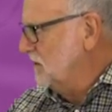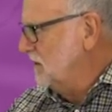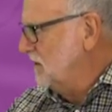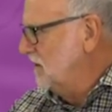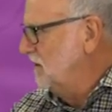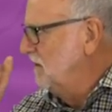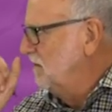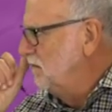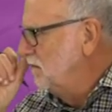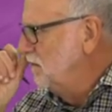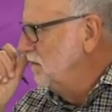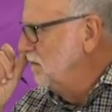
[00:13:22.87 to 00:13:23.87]

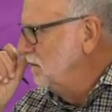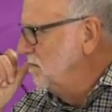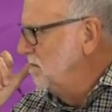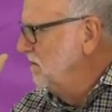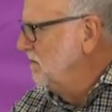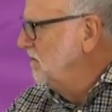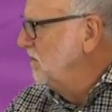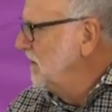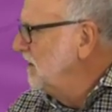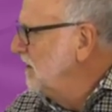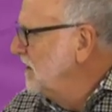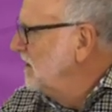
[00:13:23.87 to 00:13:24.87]

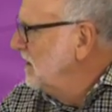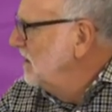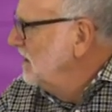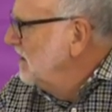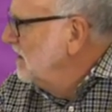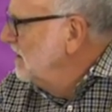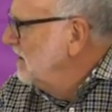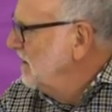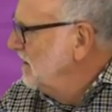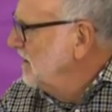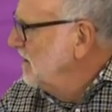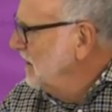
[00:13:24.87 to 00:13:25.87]

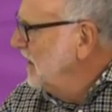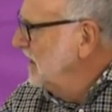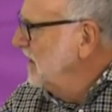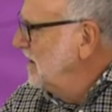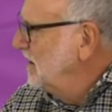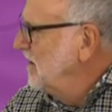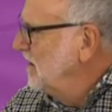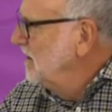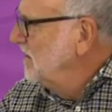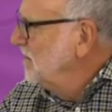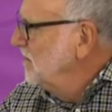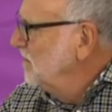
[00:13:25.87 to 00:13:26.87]

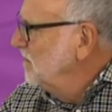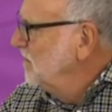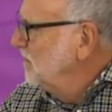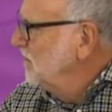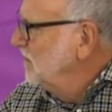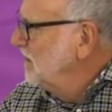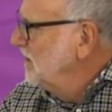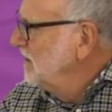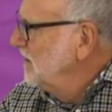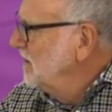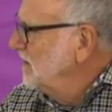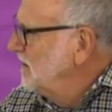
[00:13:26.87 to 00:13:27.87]

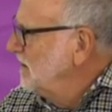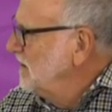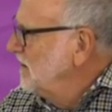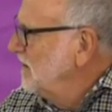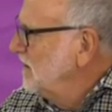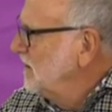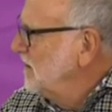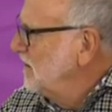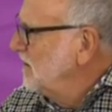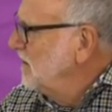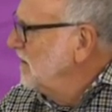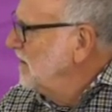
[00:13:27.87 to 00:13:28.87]

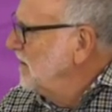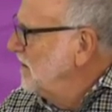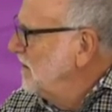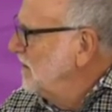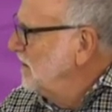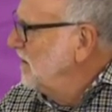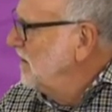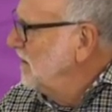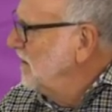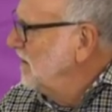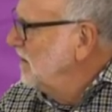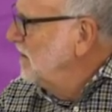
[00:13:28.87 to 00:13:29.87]

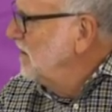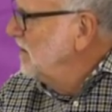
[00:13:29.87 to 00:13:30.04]
The person shown says nothing.